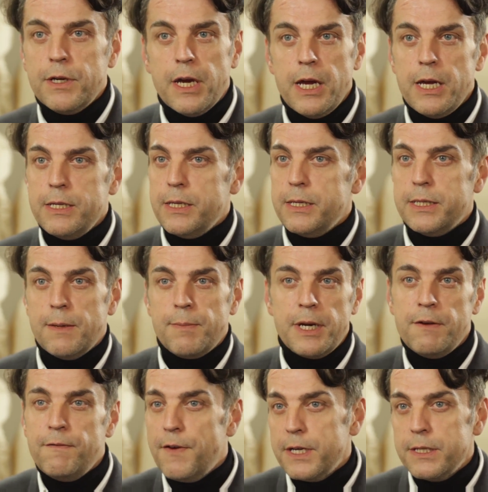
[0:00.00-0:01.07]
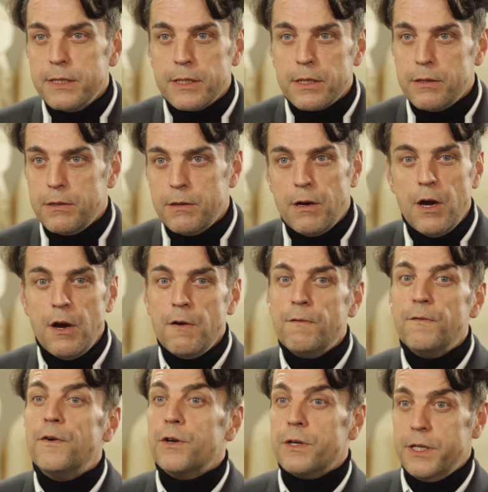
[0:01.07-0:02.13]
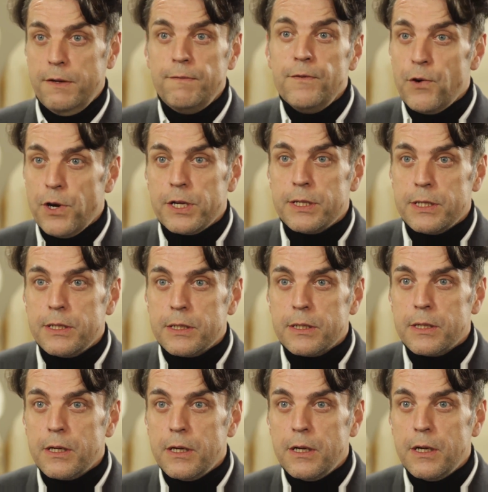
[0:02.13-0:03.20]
case it's a manifesto for difference.